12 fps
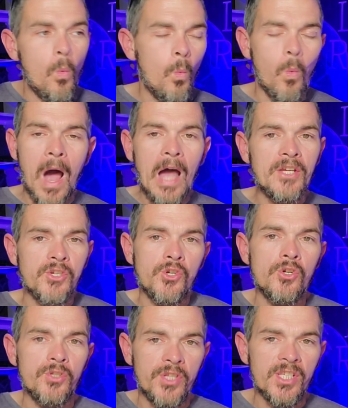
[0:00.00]
Why
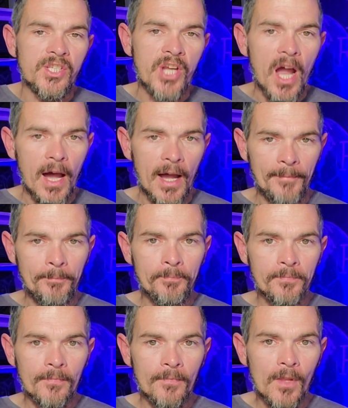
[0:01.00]
should this guy,
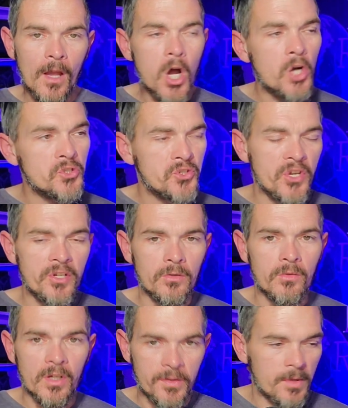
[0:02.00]
a
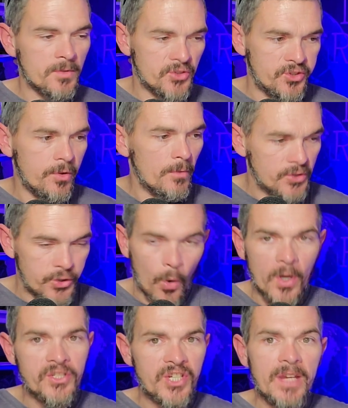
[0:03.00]
general, the
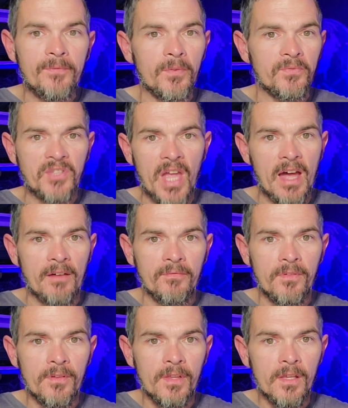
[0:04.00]
Joint Chief of Staff,